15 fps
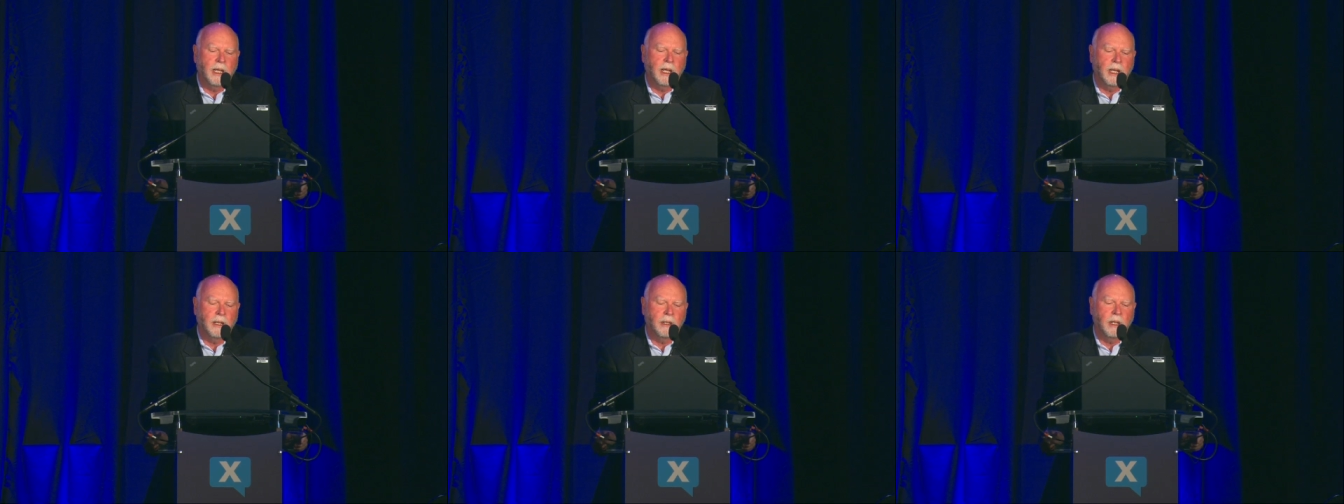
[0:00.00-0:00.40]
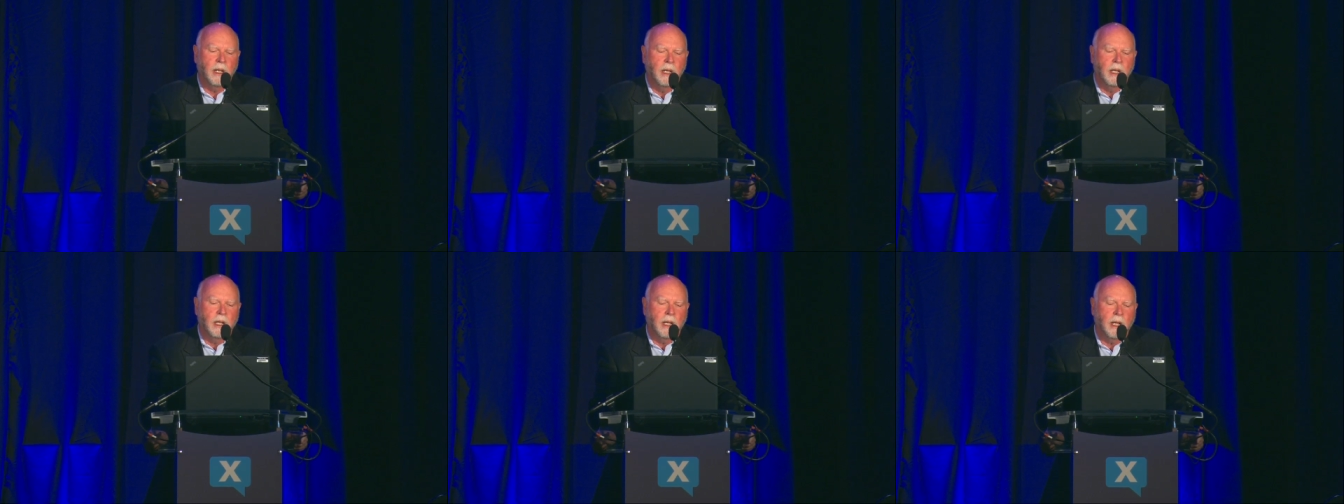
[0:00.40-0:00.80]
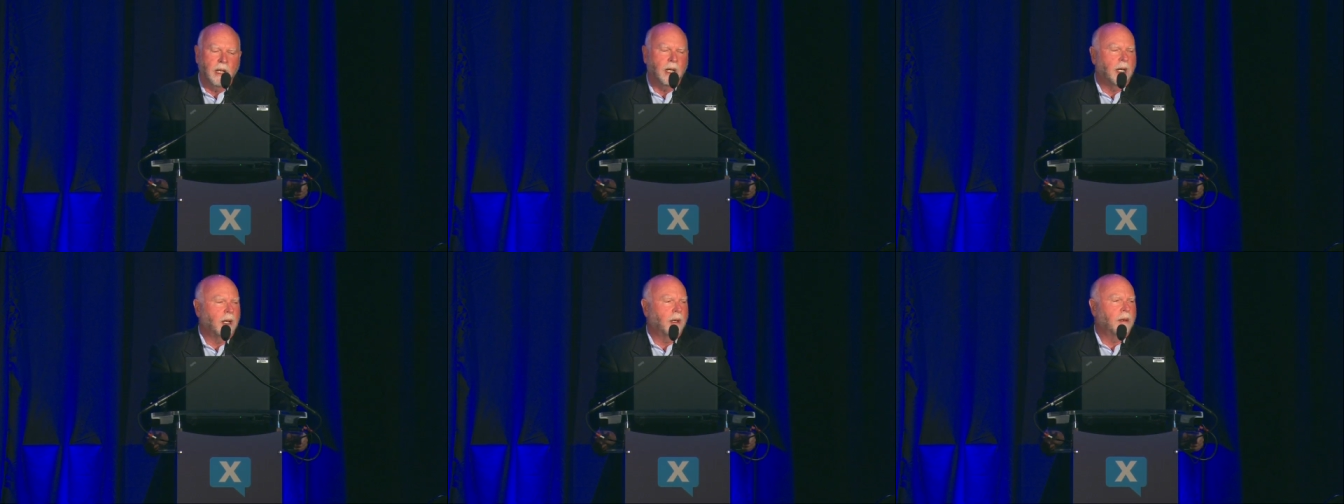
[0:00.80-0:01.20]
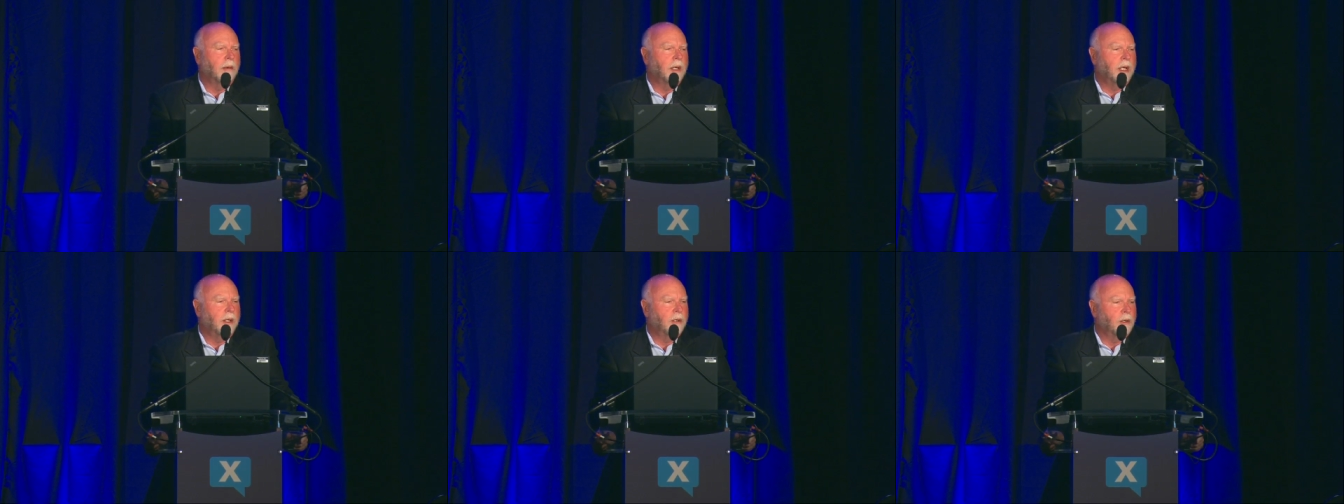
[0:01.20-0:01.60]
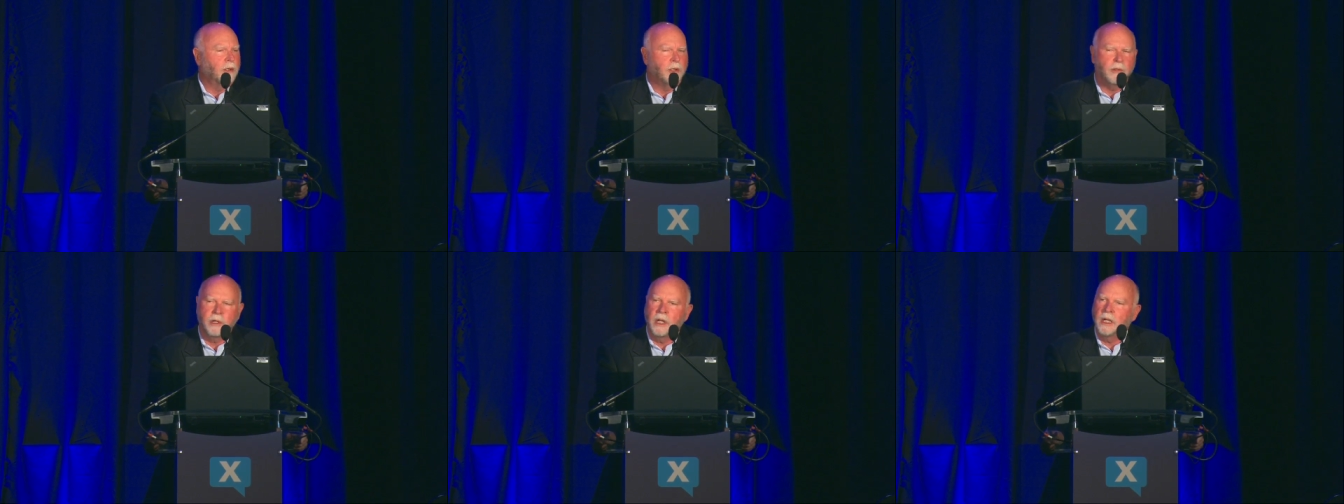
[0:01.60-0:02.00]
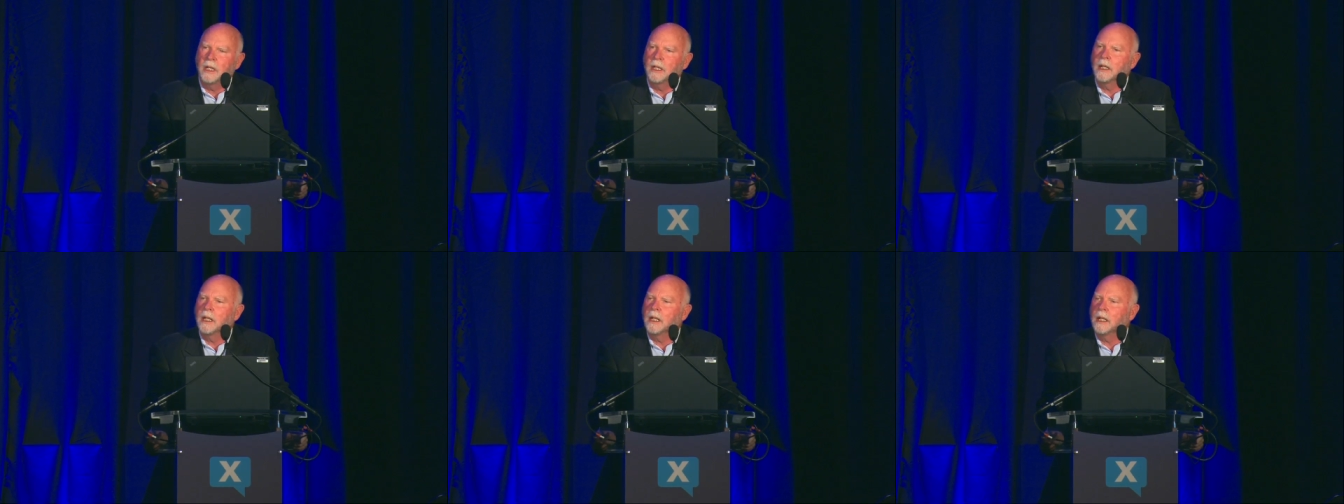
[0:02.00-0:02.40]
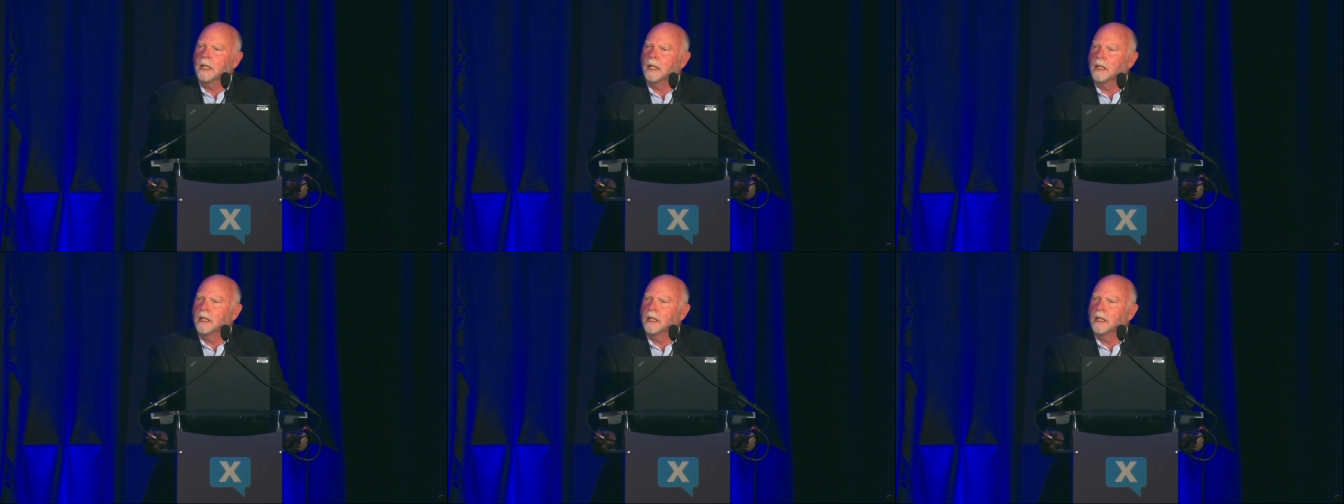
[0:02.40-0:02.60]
and uh, either using uh,